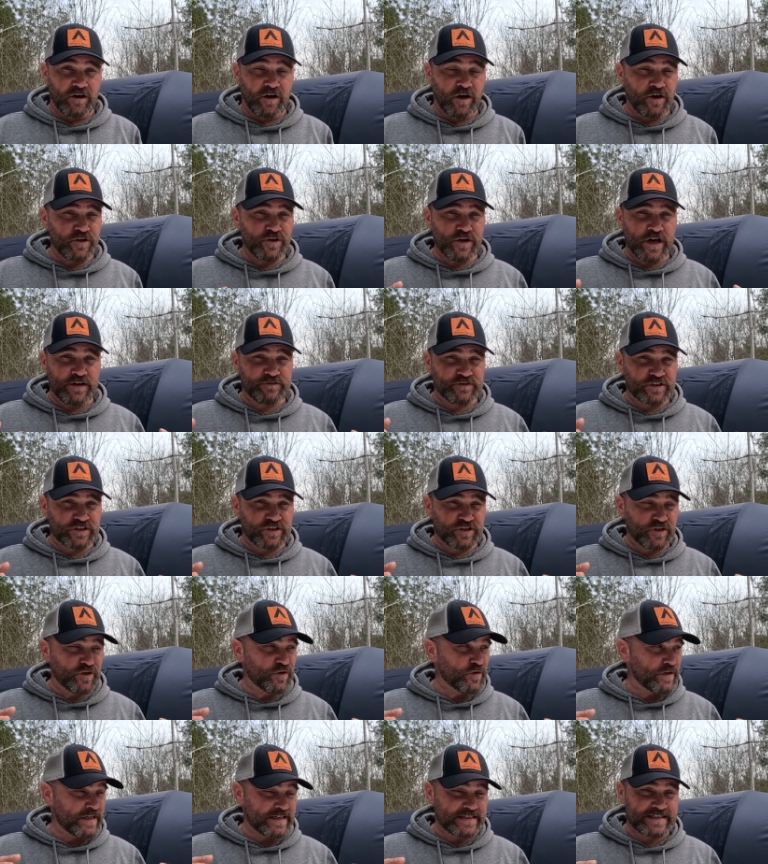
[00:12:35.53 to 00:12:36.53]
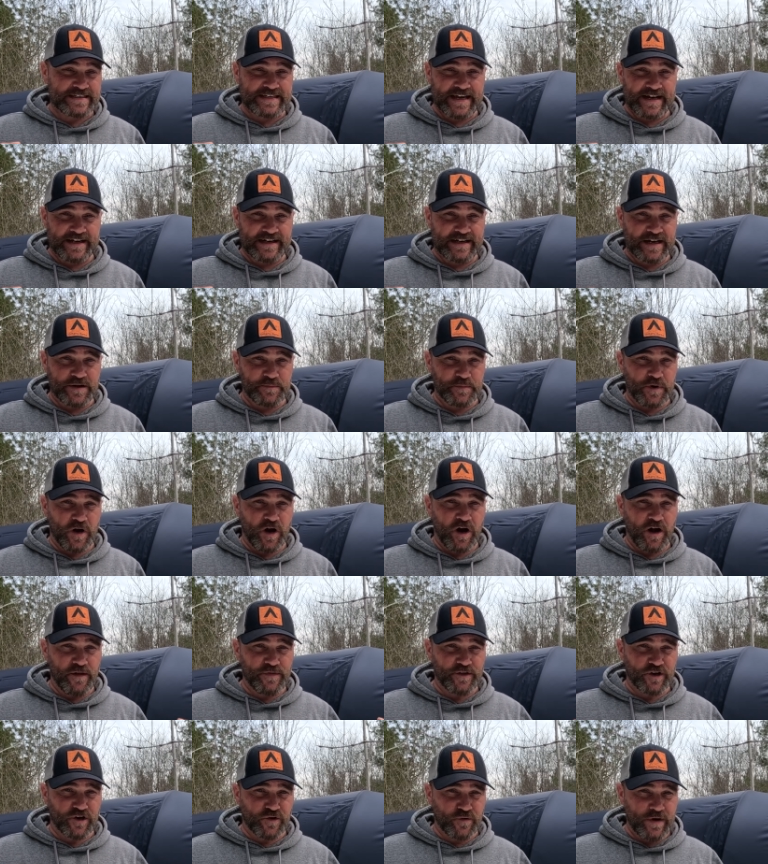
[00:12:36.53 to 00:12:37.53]
All you have to do is set it up
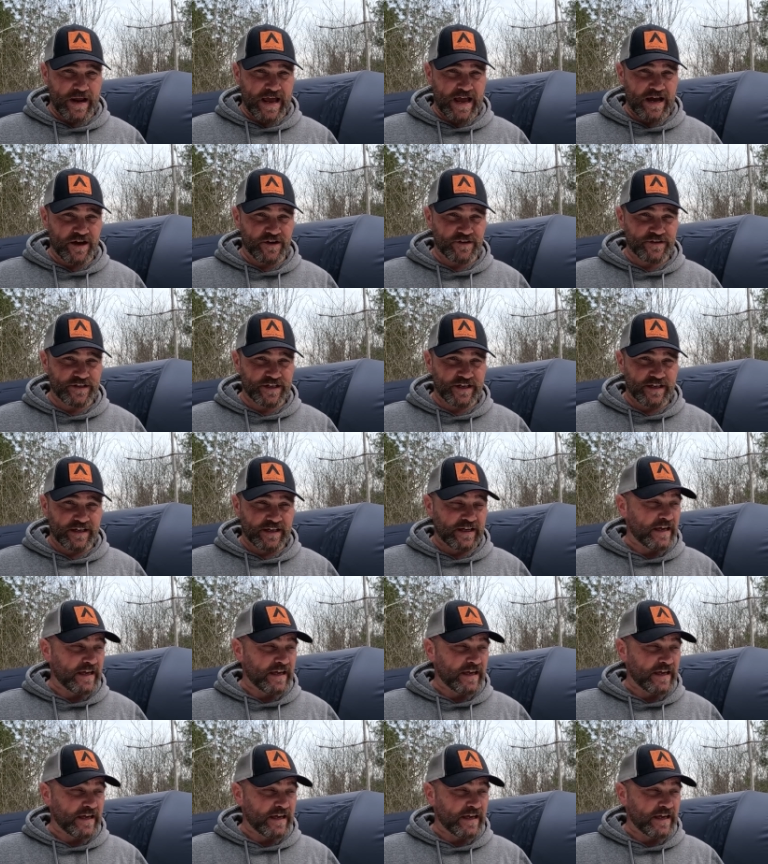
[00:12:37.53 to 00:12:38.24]
on the ground,